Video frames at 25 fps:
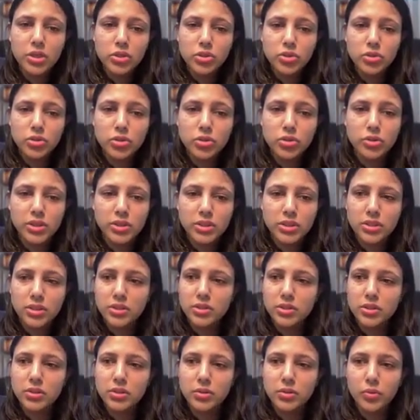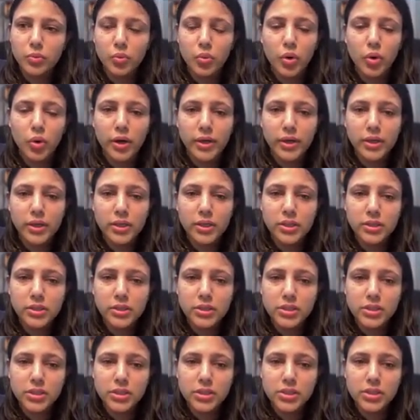So this is what?
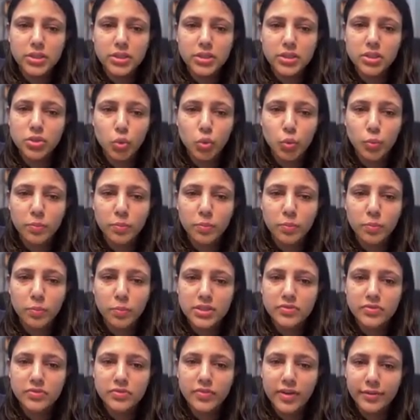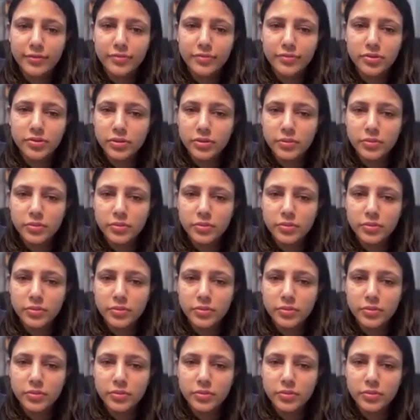This is 2 plus 5,